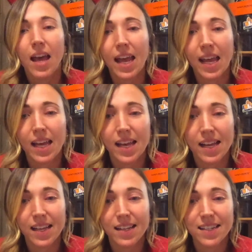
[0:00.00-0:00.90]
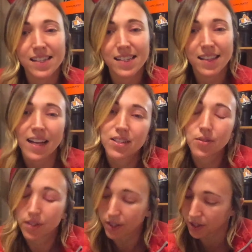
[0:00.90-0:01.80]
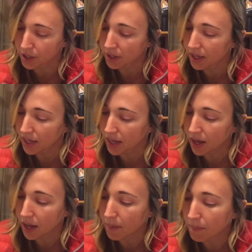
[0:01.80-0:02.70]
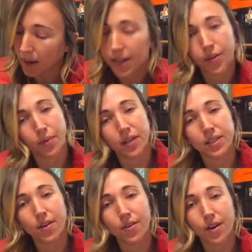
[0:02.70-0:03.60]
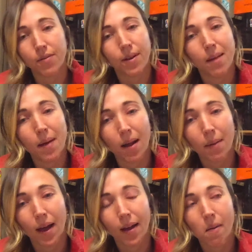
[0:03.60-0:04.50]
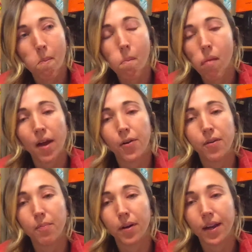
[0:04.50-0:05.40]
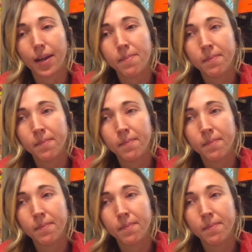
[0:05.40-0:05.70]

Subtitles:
and that's really good. I don't wear deodorant when I backpack. I don't even bring it.